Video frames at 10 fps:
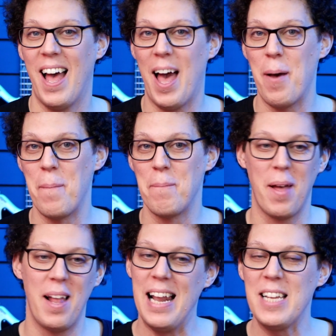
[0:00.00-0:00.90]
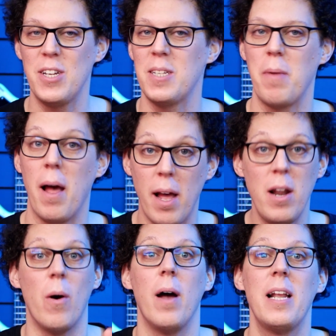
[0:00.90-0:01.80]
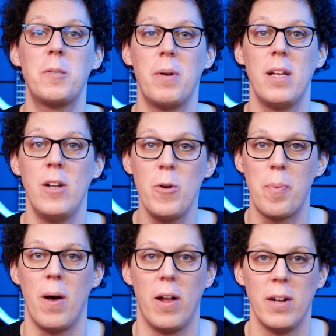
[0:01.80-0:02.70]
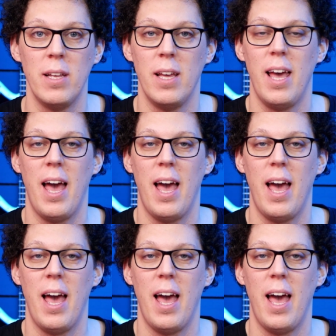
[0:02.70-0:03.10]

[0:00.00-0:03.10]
Let's put a loop on